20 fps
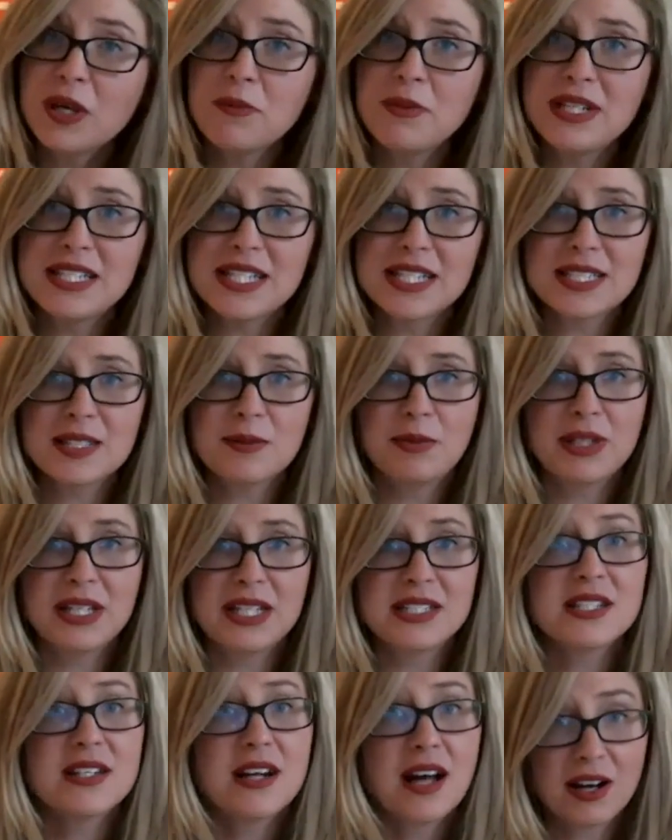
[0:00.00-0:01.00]
we can be
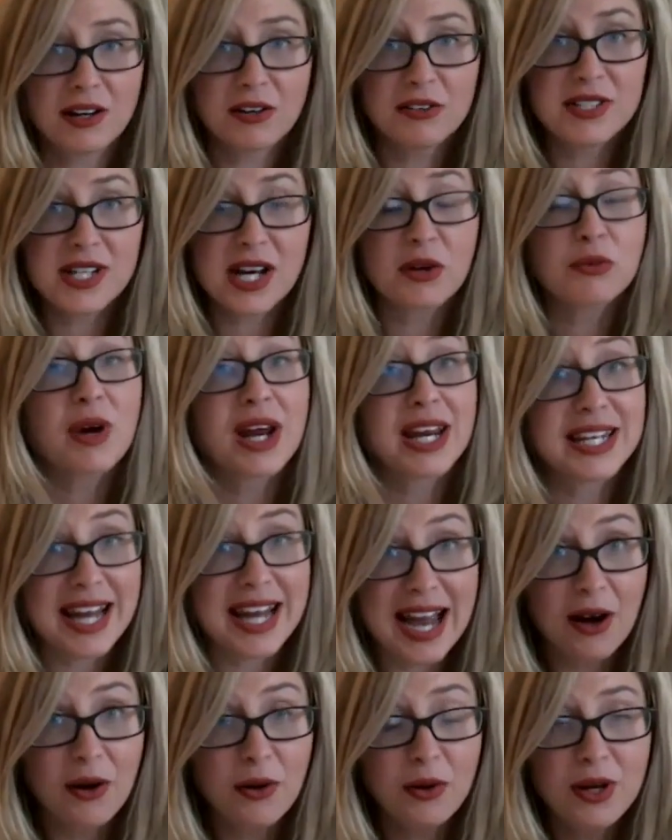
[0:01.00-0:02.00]
disciplined and hunker down right
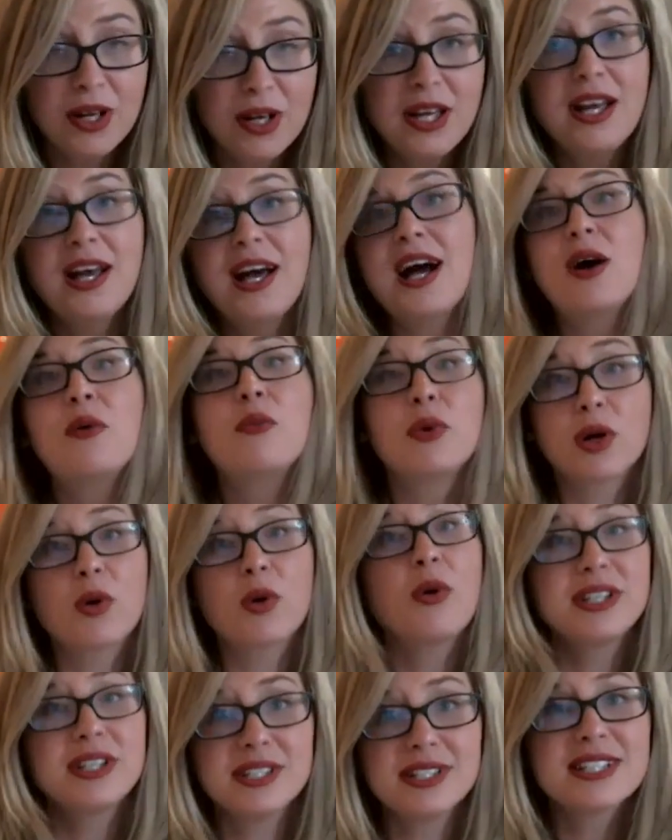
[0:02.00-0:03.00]
now, uh, we're
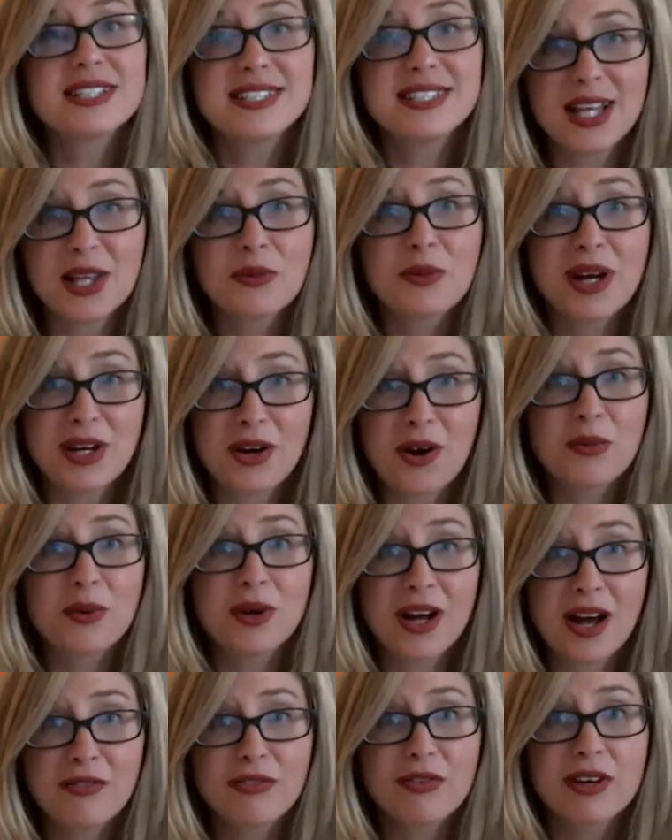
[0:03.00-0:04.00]
going to accelerate our
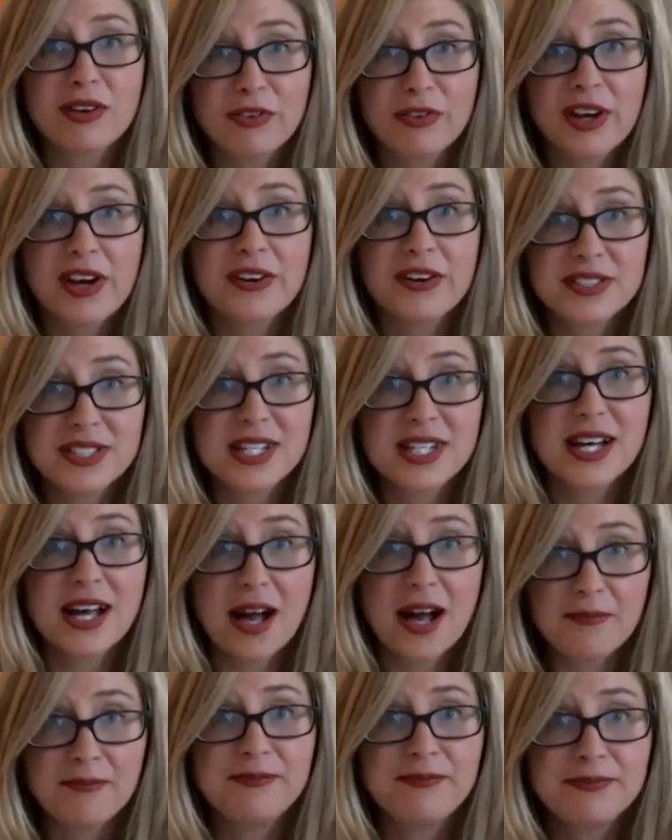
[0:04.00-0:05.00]
recovery for years to
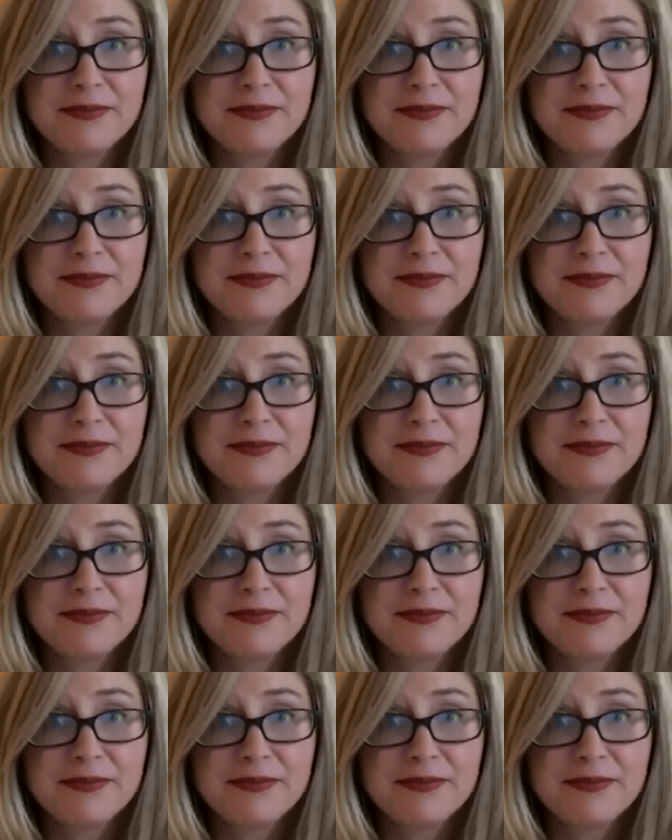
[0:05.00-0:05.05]
come.